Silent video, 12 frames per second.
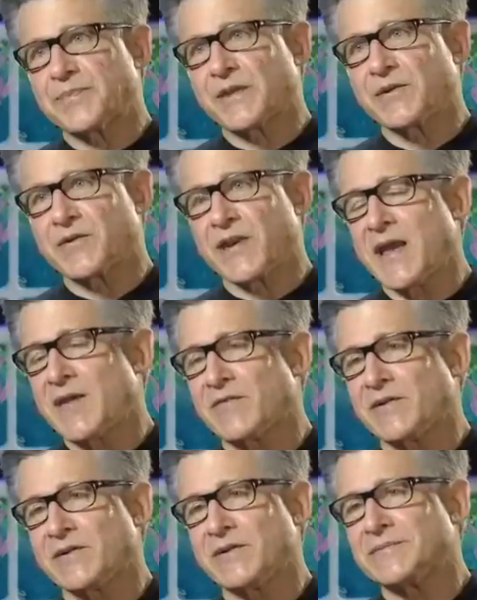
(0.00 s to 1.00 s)
you're going to have
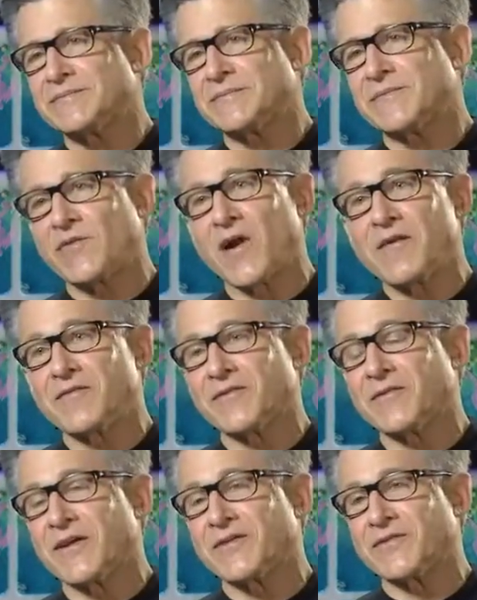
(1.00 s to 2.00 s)
on your driver's
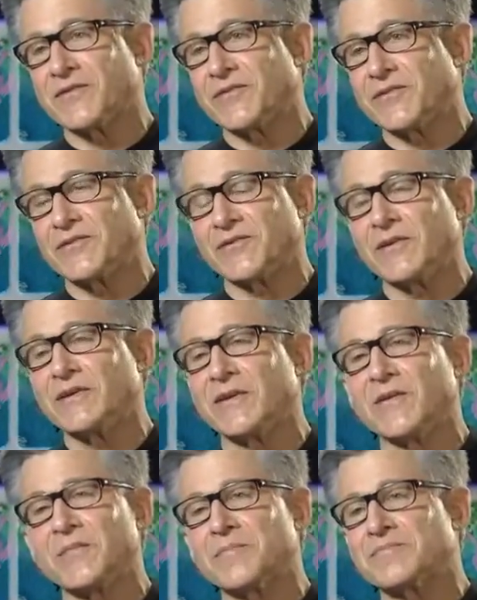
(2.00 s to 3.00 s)
license your
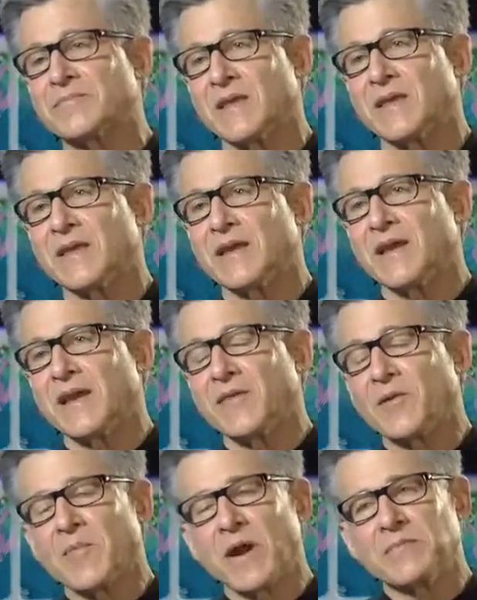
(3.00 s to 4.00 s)
genome. And
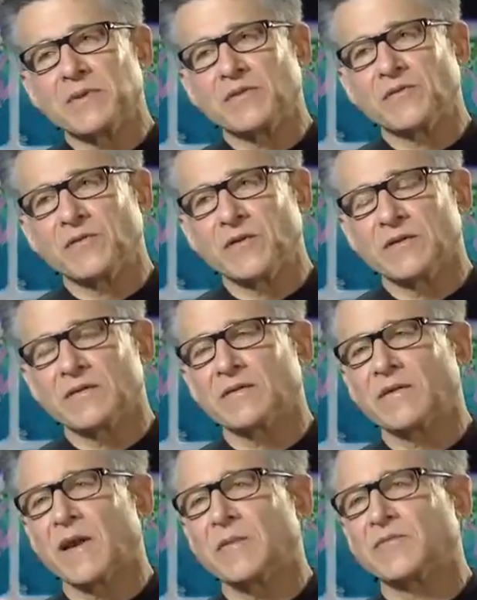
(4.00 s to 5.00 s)
there might be certain
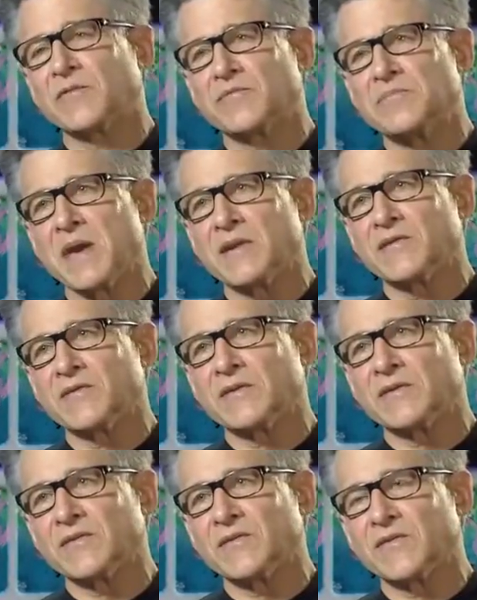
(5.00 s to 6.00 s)
types of
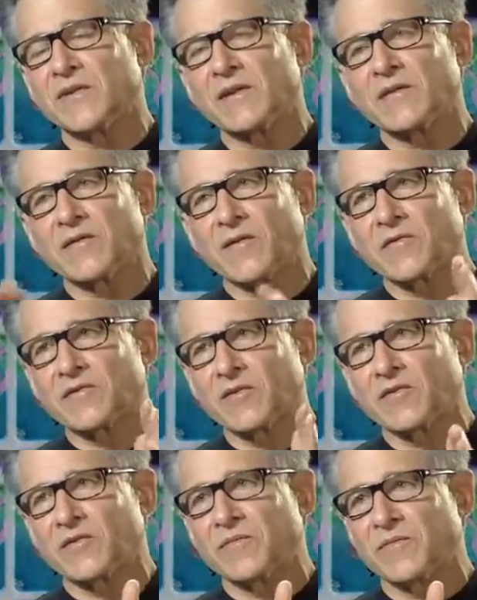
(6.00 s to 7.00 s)
medicines that are
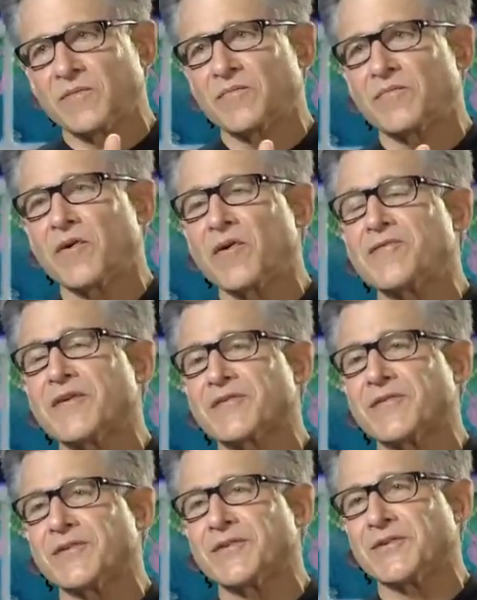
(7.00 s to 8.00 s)
just perfect
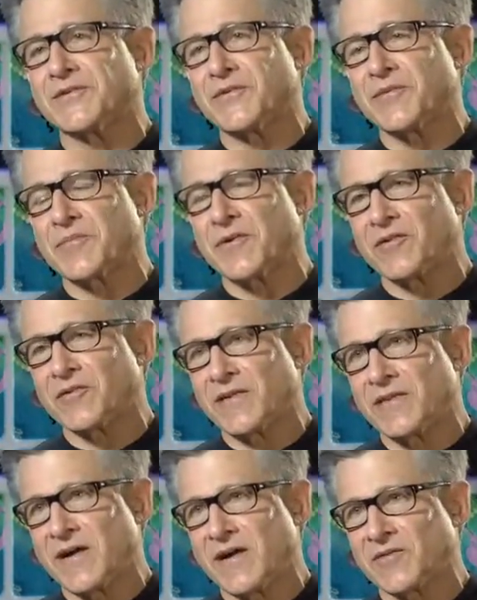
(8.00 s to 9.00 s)
for you. So
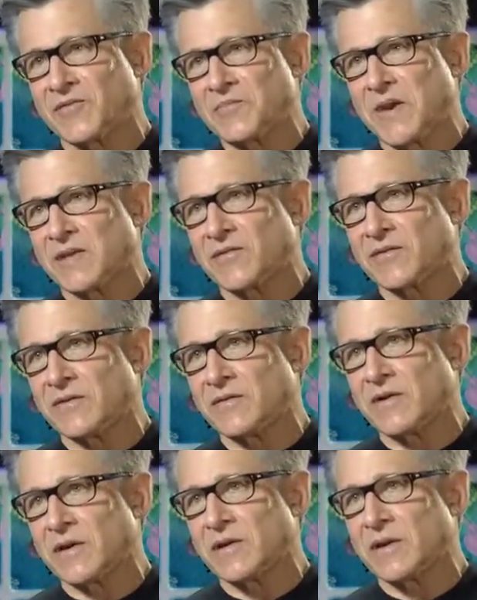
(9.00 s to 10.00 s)
personalized medicine, right?